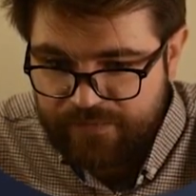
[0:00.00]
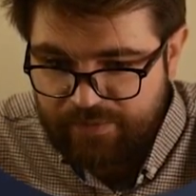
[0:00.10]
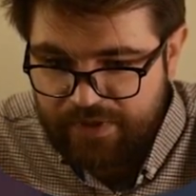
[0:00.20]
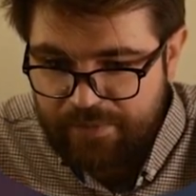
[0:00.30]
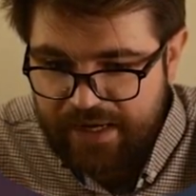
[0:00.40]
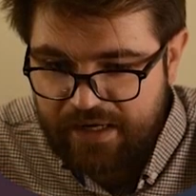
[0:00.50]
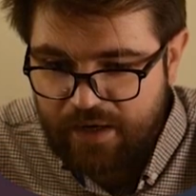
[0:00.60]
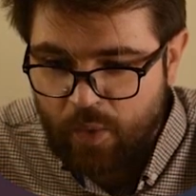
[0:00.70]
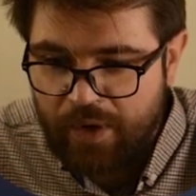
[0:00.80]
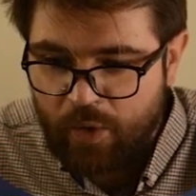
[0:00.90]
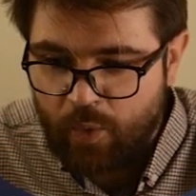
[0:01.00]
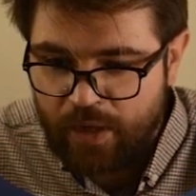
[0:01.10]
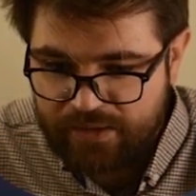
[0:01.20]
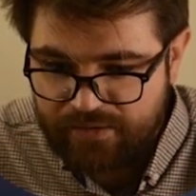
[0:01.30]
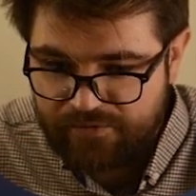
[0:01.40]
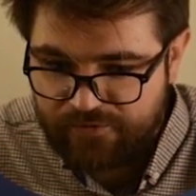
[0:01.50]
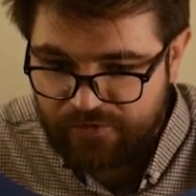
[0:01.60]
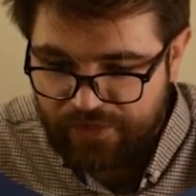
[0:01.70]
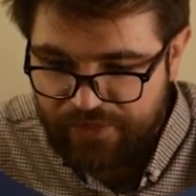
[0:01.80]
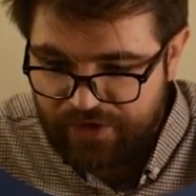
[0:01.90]
I'm gonna make a quick one
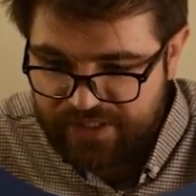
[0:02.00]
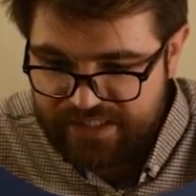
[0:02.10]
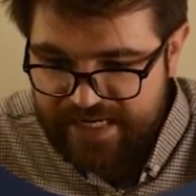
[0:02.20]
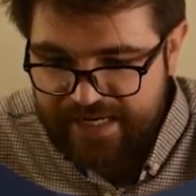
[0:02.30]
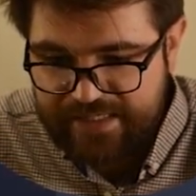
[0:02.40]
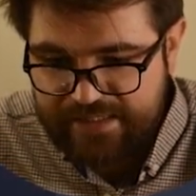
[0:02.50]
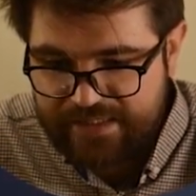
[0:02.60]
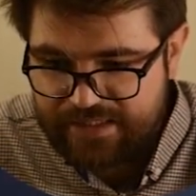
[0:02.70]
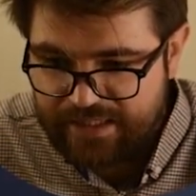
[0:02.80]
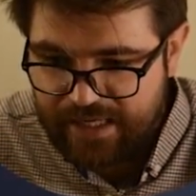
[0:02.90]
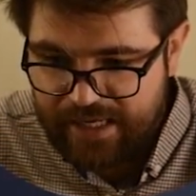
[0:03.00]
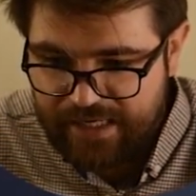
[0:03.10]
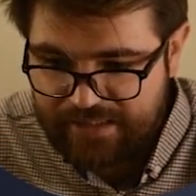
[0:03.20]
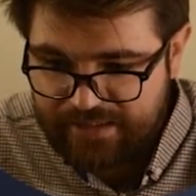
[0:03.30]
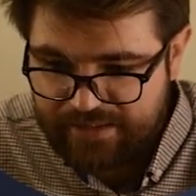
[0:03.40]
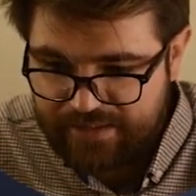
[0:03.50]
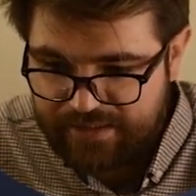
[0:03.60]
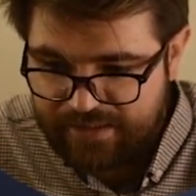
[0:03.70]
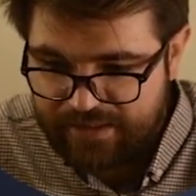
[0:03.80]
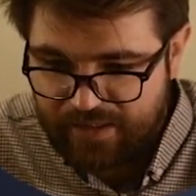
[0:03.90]
for 30 seconds and
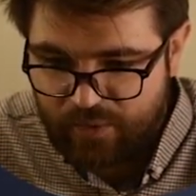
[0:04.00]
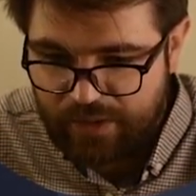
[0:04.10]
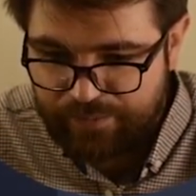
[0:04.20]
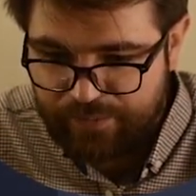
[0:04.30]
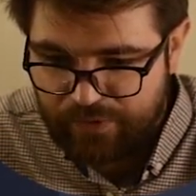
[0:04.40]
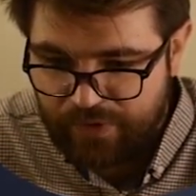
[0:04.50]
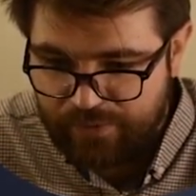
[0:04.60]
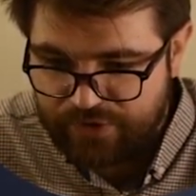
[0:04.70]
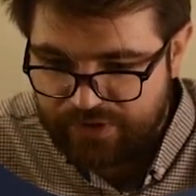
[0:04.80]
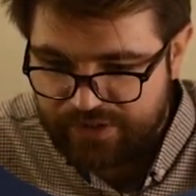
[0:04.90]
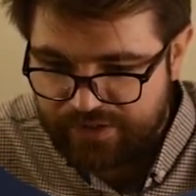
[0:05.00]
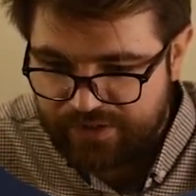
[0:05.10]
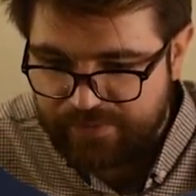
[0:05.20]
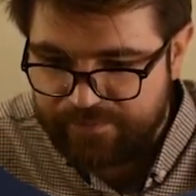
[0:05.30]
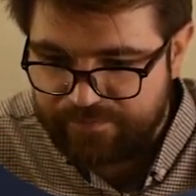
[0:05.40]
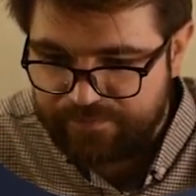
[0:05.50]
a quick put option here.